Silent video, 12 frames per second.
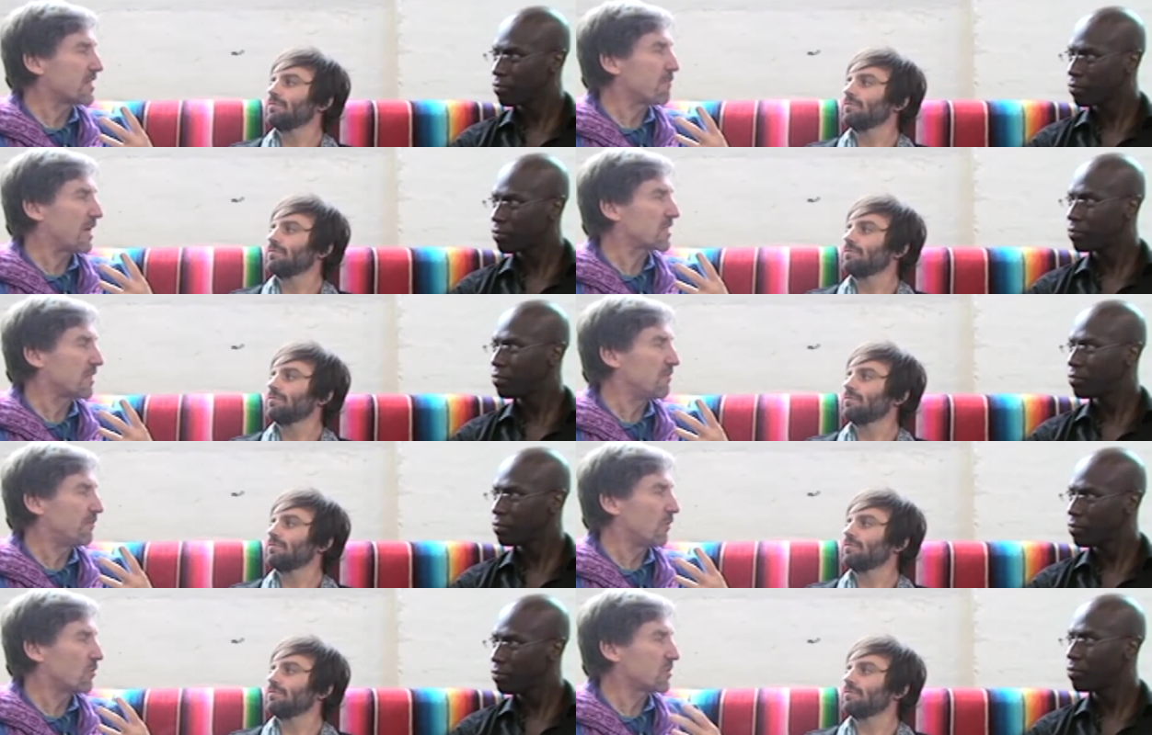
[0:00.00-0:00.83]
Speaker 1: there's a
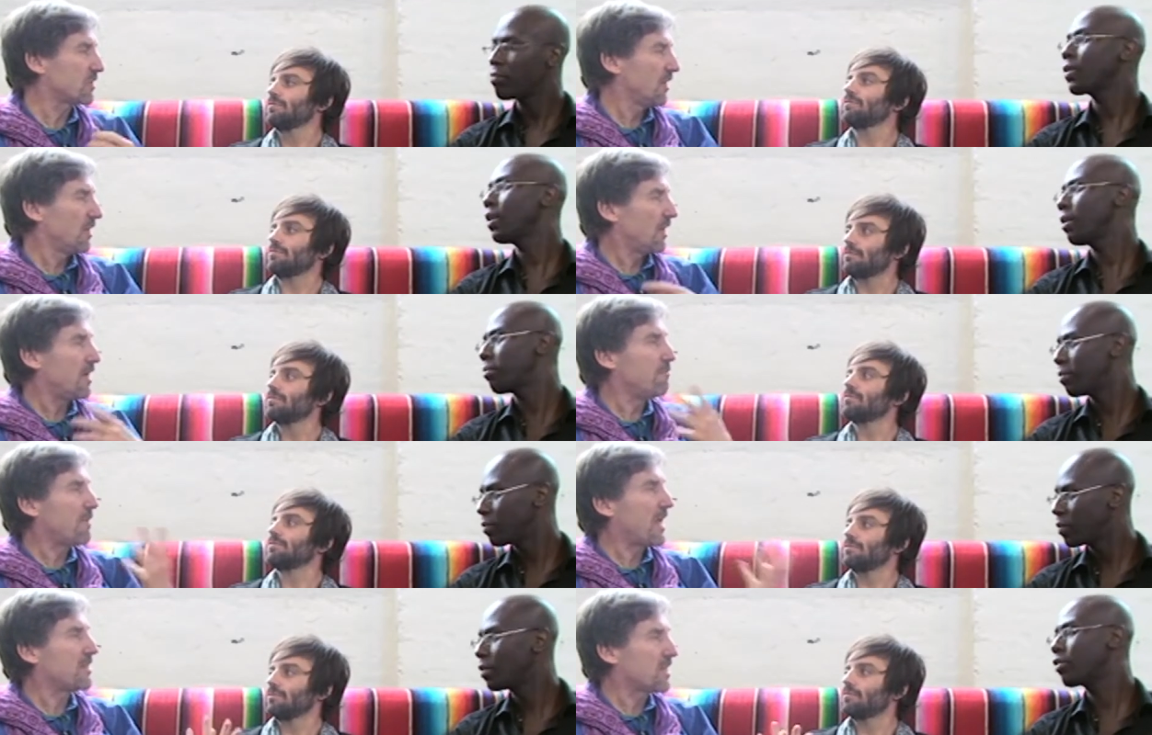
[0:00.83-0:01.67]
masculine force. Yeah.
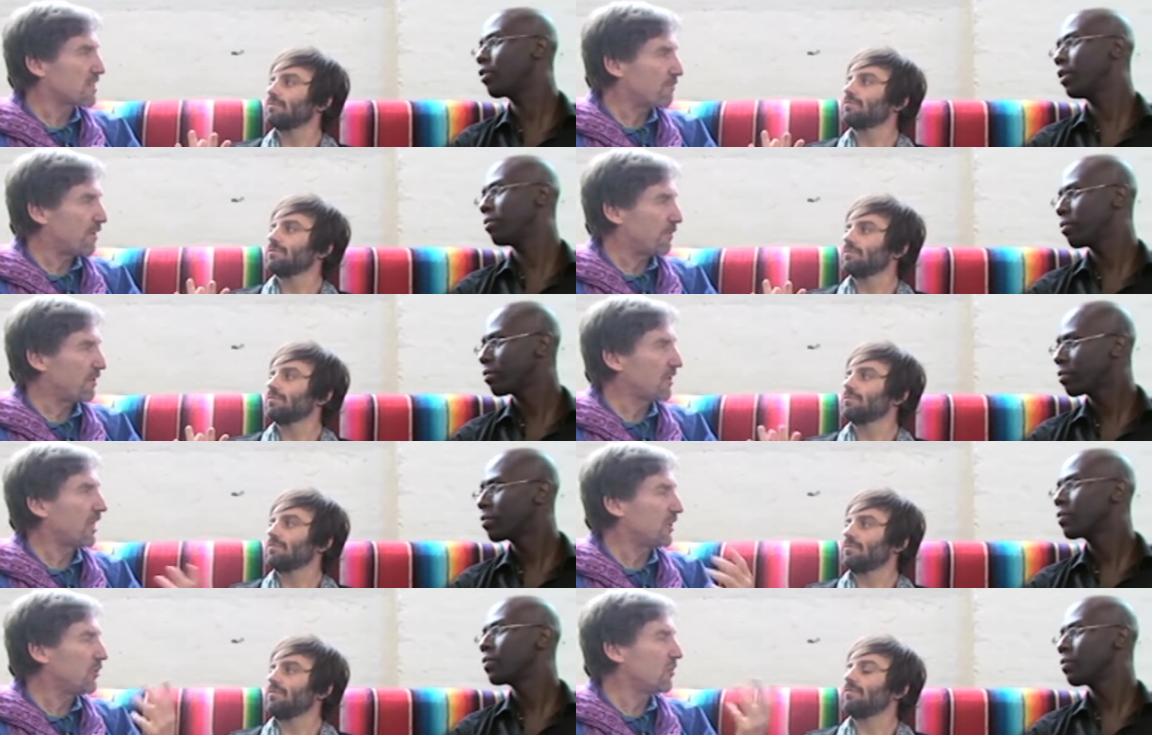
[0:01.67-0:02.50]
In men there's a
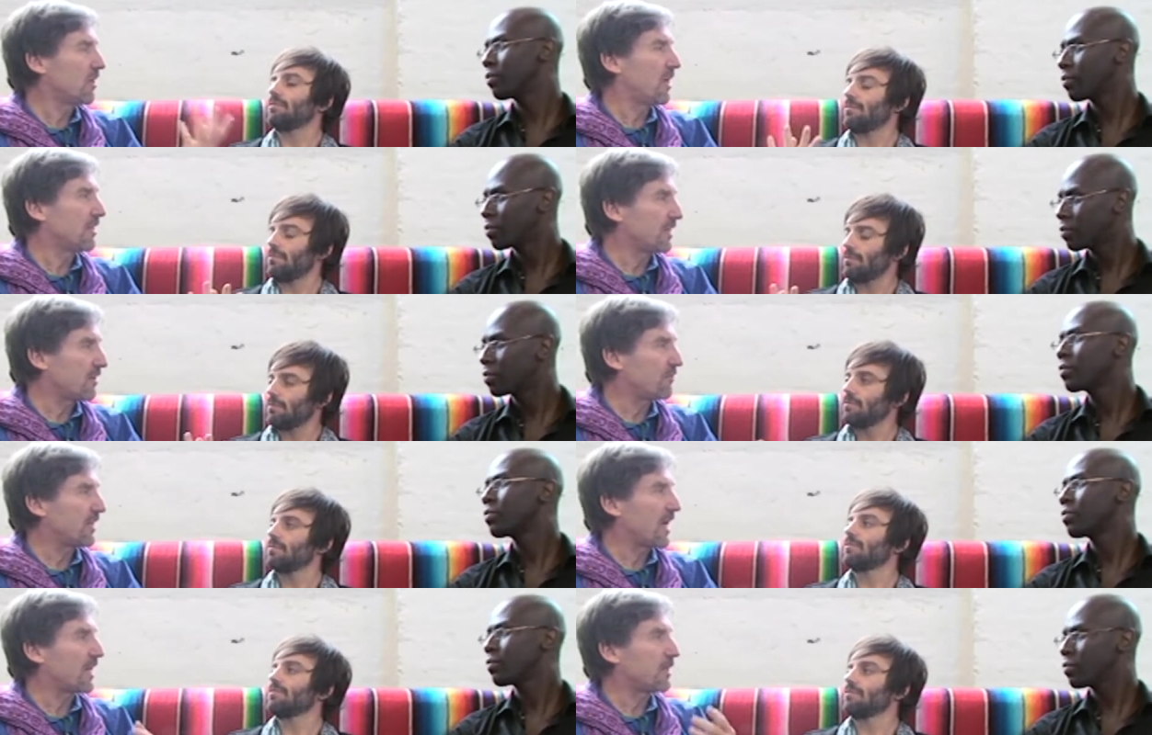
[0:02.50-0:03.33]
feminine, like the Jung idea
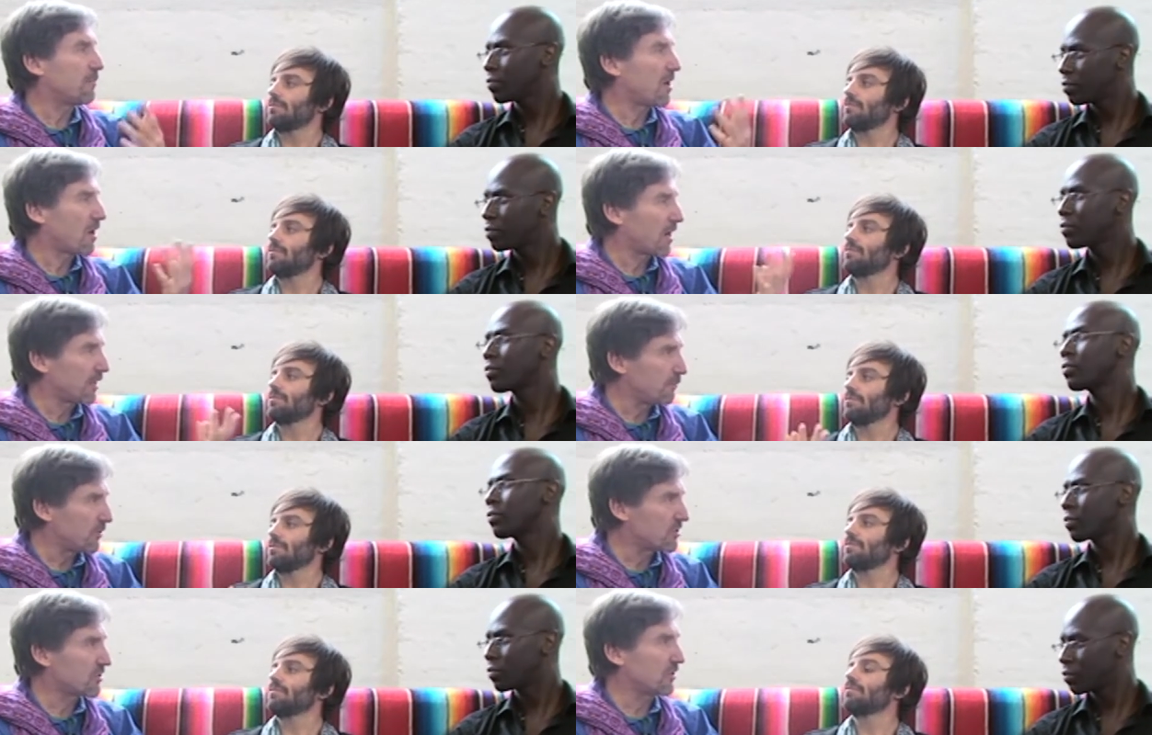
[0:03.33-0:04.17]
of the anima,
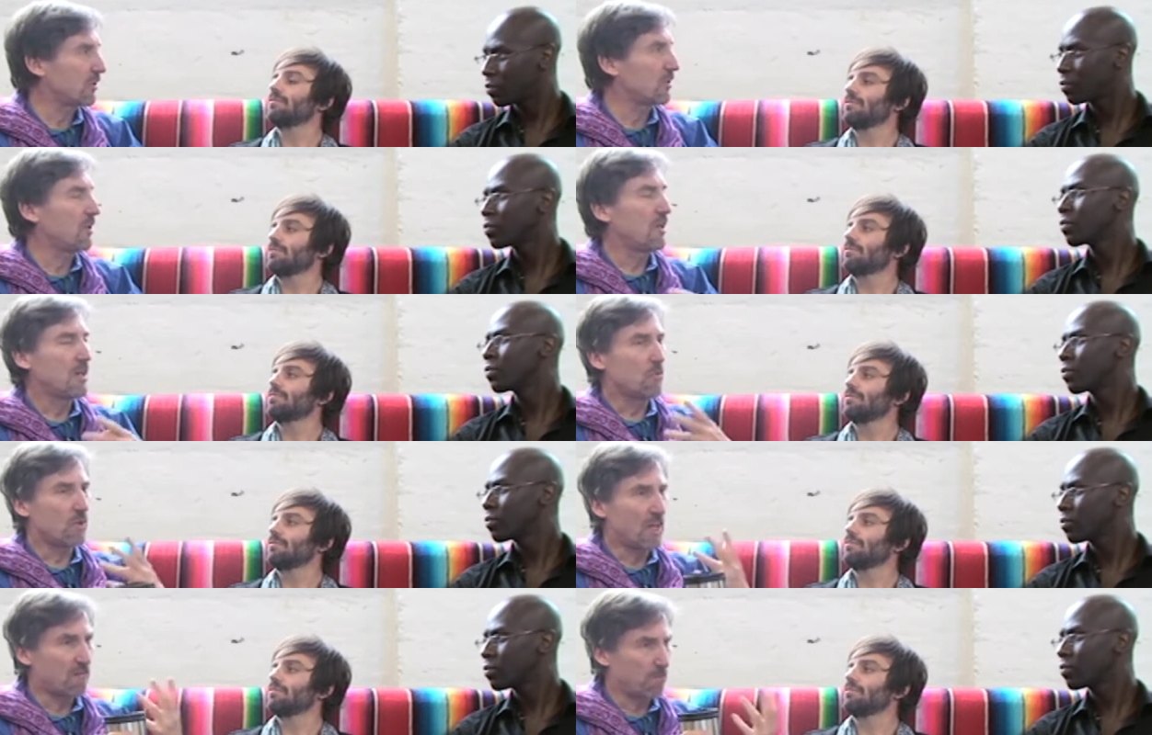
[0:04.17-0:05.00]
animus, you know, that
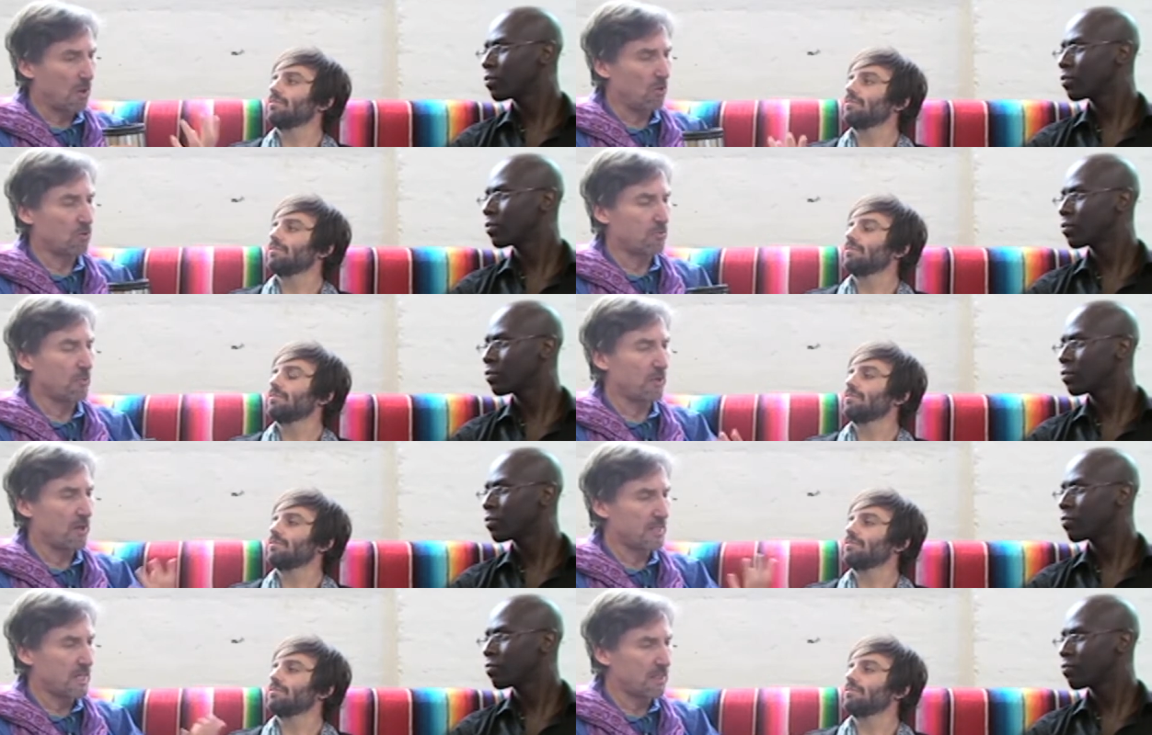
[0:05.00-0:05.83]
we have both but
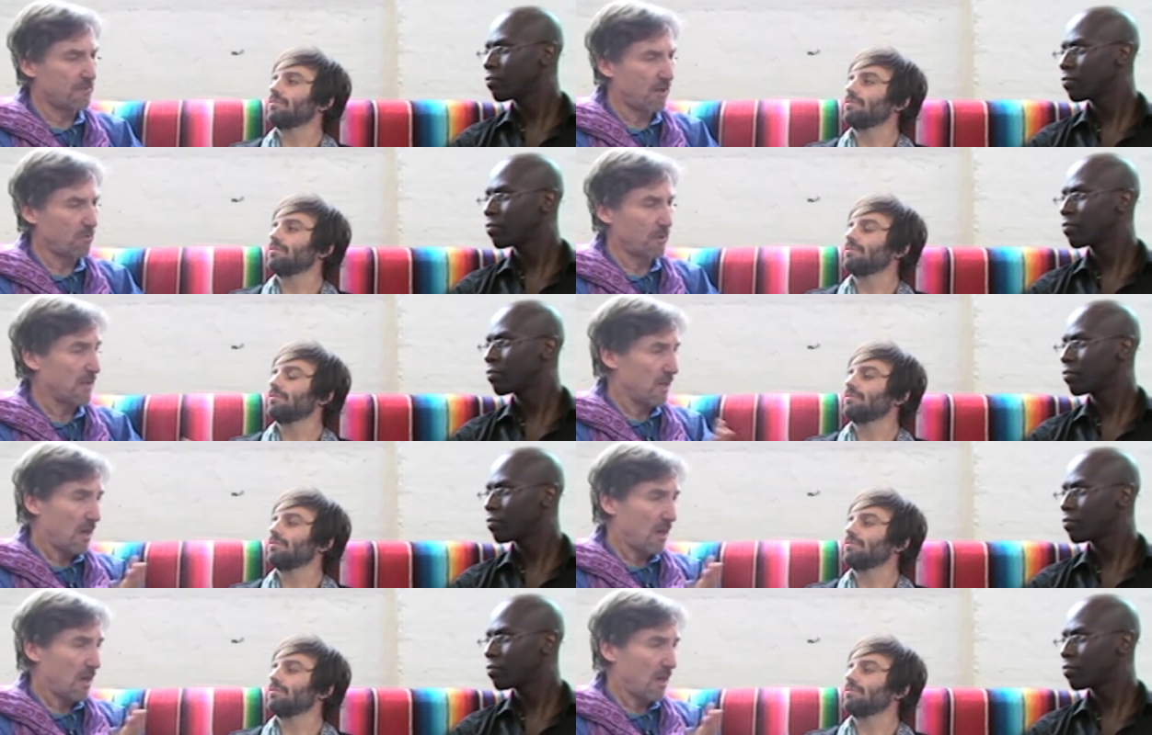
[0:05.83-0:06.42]
we identify with one.